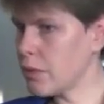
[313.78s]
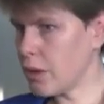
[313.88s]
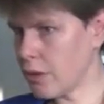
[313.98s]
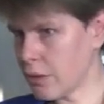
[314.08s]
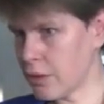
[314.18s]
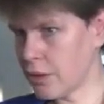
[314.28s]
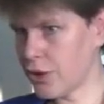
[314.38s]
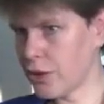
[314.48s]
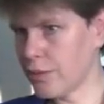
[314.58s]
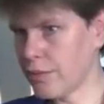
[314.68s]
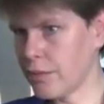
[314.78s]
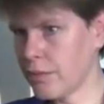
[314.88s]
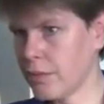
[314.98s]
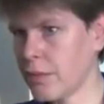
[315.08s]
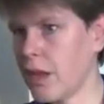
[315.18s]
Oxygen,
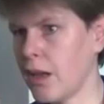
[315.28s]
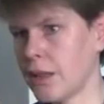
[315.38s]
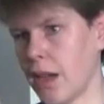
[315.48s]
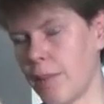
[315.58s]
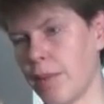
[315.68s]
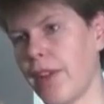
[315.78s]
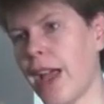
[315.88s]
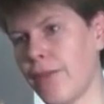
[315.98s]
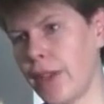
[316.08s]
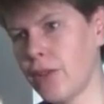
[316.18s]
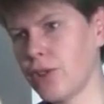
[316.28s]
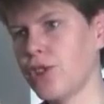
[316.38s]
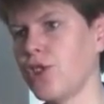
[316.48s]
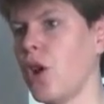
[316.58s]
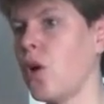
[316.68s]
a type of heavy
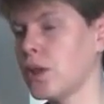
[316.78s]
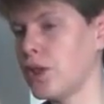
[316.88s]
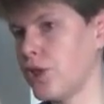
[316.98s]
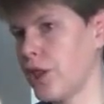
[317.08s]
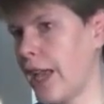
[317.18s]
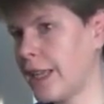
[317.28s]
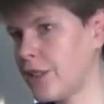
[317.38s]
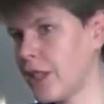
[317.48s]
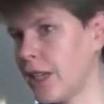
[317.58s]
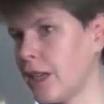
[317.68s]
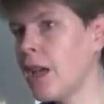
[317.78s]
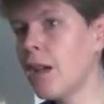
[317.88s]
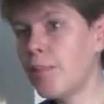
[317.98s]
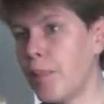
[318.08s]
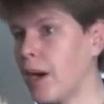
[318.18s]
oxygen, oxygen 18,
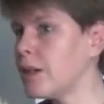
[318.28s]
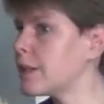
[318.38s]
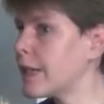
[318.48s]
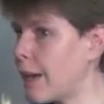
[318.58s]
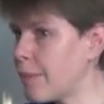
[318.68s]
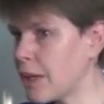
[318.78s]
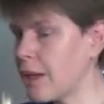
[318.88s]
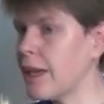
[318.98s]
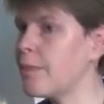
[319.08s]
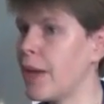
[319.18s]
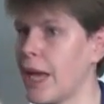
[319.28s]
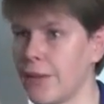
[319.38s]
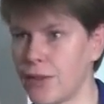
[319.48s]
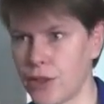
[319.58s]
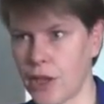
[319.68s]
but chemically it
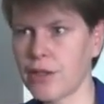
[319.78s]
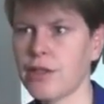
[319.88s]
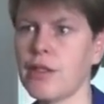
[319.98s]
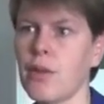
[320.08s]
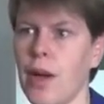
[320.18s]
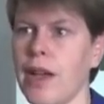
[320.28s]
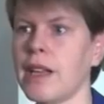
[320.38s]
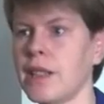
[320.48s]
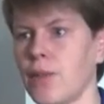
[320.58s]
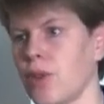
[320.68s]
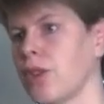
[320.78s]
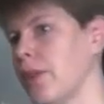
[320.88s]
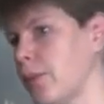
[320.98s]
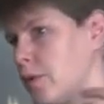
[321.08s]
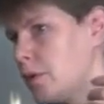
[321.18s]
behaves just the way as it would if
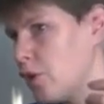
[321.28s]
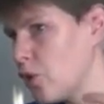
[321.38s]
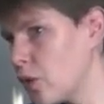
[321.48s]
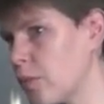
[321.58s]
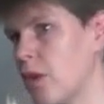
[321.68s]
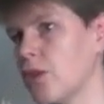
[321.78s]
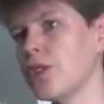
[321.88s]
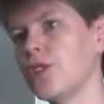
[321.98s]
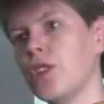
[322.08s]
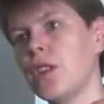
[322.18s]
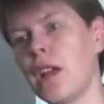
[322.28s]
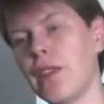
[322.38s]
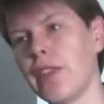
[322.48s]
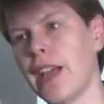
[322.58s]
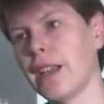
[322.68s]
it were a normal oxygen
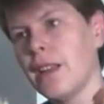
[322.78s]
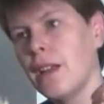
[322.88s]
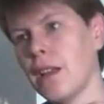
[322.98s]
and that